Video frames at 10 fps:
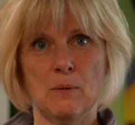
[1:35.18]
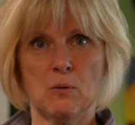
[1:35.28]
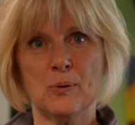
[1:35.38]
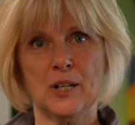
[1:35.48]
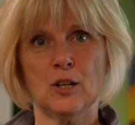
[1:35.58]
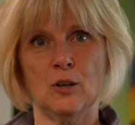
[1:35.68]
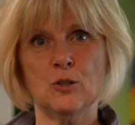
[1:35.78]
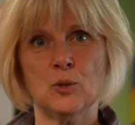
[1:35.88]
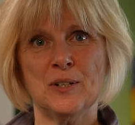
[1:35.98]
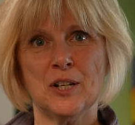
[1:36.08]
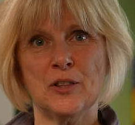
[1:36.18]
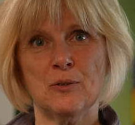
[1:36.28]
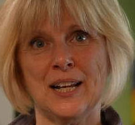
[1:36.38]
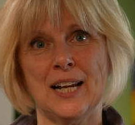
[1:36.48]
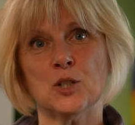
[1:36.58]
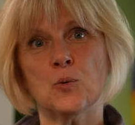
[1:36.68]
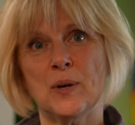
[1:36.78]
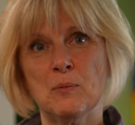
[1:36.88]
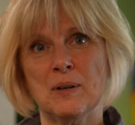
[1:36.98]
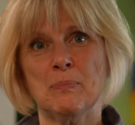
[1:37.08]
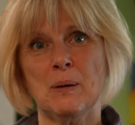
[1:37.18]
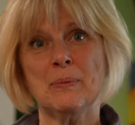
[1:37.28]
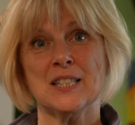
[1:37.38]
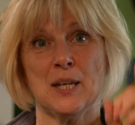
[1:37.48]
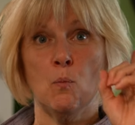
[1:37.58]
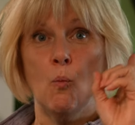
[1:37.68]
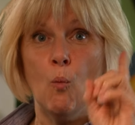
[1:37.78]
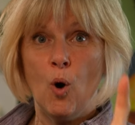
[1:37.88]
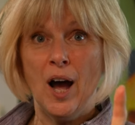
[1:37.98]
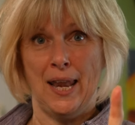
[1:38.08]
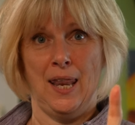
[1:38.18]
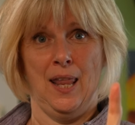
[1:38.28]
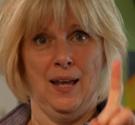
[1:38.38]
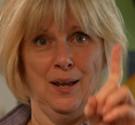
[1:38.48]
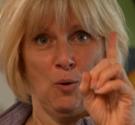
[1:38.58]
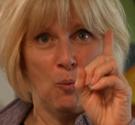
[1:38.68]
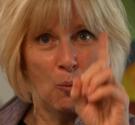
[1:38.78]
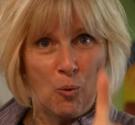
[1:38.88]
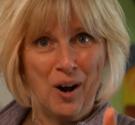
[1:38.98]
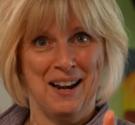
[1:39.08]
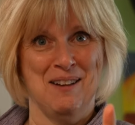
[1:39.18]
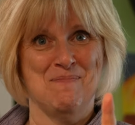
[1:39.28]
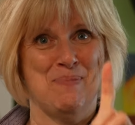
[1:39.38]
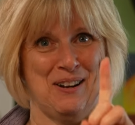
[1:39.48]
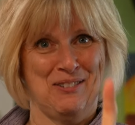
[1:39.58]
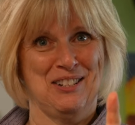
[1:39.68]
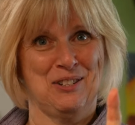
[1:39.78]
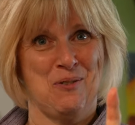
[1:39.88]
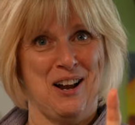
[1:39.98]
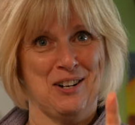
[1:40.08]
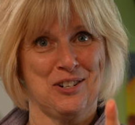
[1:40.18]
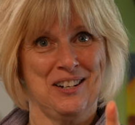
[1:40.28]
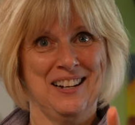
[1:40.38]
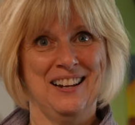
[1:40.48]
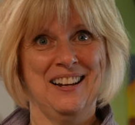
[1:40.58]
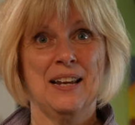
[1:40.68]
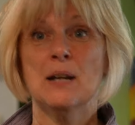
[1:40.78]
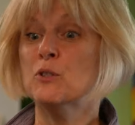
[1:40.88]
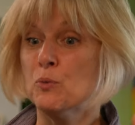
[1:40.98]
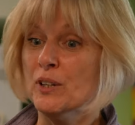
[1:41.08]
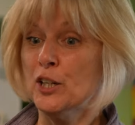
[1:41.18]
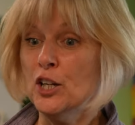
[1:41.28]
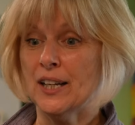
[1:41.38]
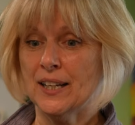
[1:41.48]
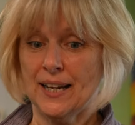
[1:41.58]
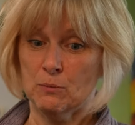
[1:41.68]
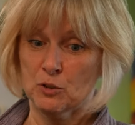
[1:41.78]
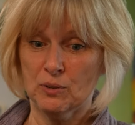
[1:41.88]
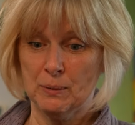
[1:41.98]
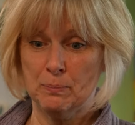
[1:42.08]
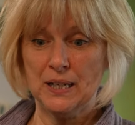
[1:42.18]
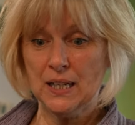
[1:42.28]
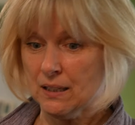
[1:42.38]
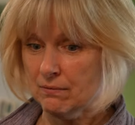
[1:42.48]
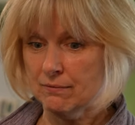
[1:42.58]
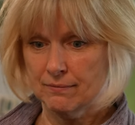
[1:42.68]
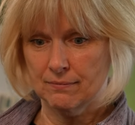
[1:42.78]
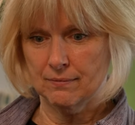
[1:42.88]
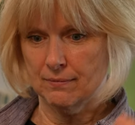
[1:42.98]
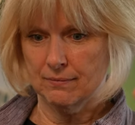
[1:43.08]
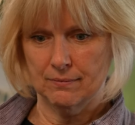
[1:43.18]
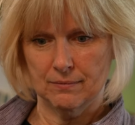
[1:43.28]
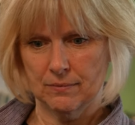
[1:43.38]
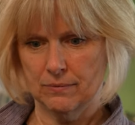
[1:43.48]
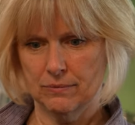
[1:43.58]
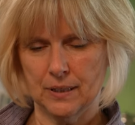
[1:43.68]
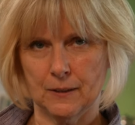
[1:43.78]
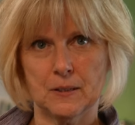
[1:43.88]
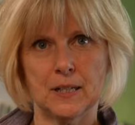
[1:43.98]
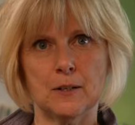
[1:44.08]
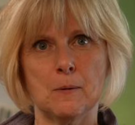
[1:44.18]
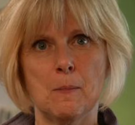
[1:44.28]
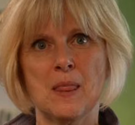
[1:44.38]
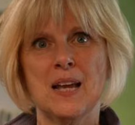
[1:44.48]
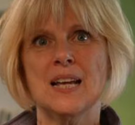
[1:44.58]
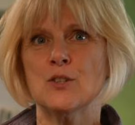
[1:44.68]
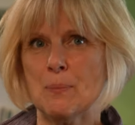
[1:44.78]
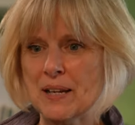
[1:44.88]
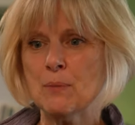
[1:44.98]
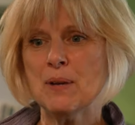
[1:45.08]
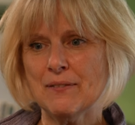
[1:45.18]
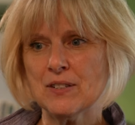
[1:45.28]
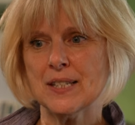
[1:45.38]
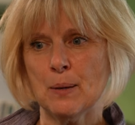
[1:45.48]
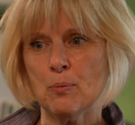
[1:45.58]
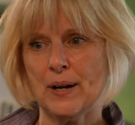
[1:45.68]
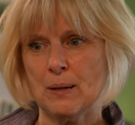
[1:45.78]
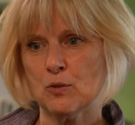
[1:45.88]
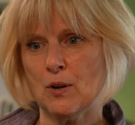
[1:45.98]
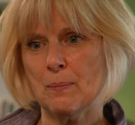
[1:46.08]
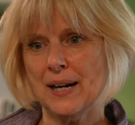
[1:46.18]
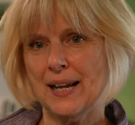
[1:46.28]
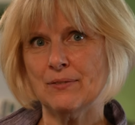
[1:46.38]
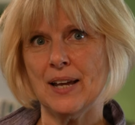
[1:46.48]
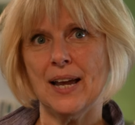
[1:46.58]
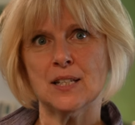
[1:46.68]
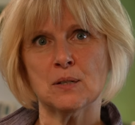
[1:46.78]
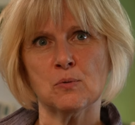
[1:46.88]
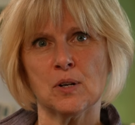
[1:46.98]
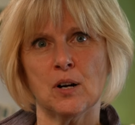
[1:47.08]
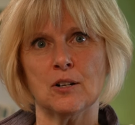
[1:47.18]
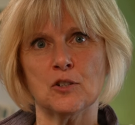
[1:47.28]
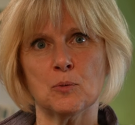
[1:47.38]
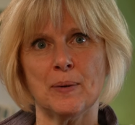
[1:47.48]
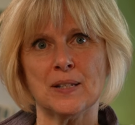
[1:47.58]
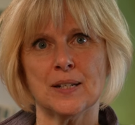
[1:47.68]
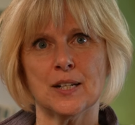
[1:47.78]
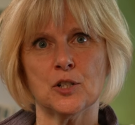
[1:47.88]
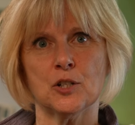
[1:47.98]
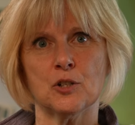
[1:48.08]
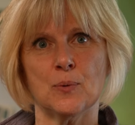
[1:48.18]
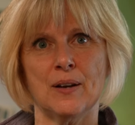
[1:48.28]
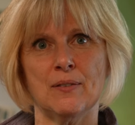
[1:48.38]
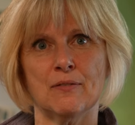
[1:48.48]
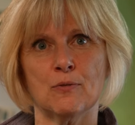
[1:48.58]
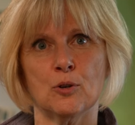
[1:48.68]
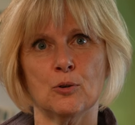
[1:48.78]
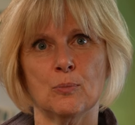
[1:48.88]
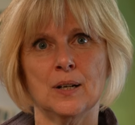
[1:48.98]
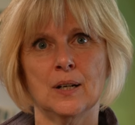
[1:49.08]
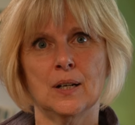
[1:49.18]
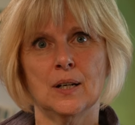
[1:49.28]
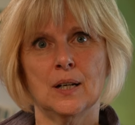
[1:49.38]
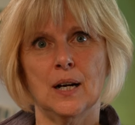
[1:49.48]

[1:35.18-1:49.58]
they were pretty close to each other, and I got 21 pumpkins, and one one butternut squash. Oh. It was really good and it was really big and. So you have to separate them. So I'm thinking I'm gonna have to separate them. So I might have to add some more garden space next year so I have enough room. What are you